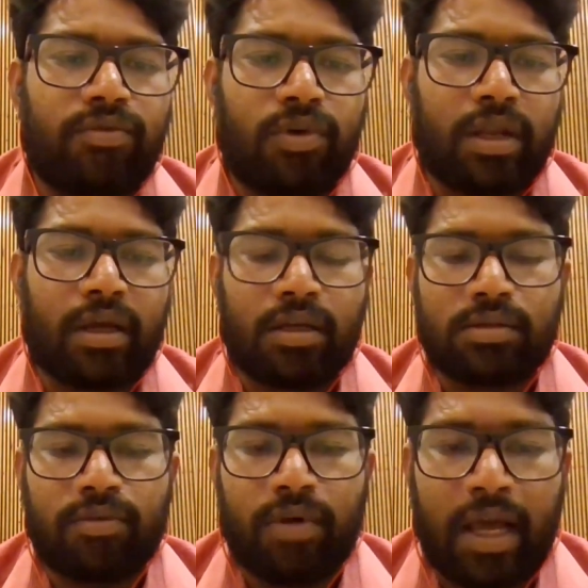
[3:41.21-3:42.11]
4
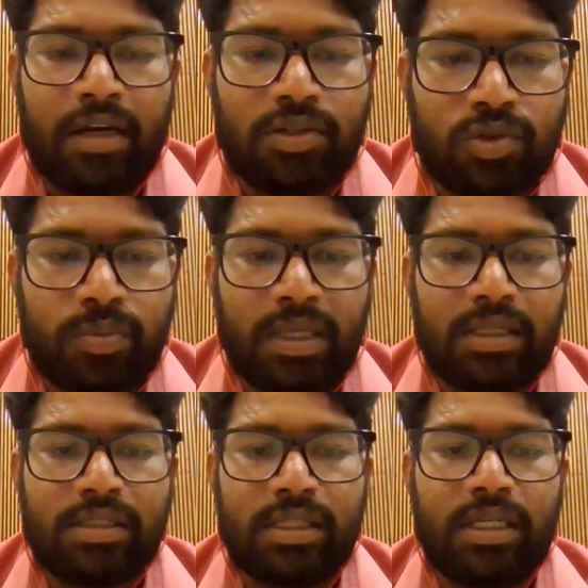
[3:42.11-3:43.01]
acres of land to
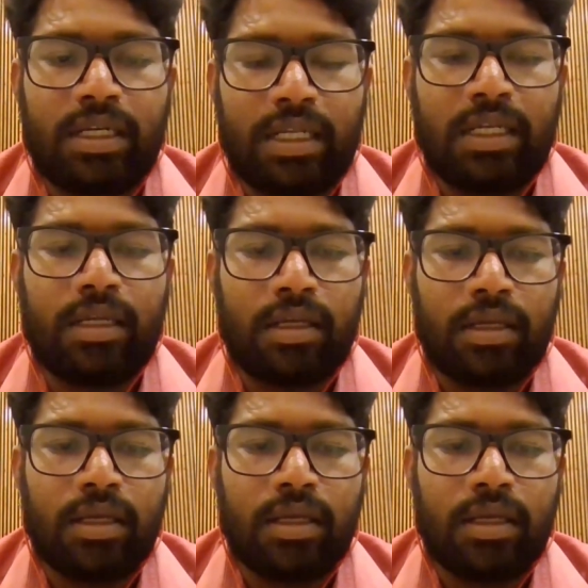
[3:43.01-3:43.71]
B, C, D